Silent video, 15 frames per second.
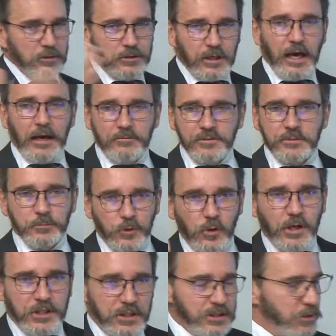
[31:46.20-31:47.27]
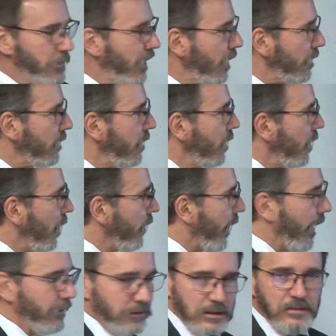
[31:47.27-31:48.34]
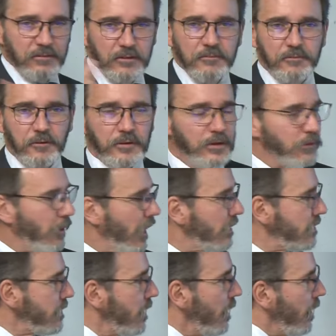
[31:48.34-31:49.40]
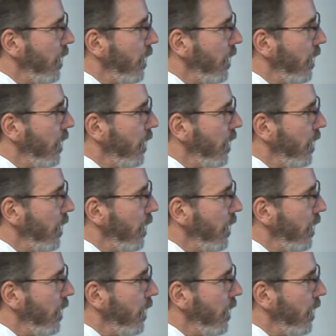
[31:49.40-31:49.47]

you could have some questions about that even for the US.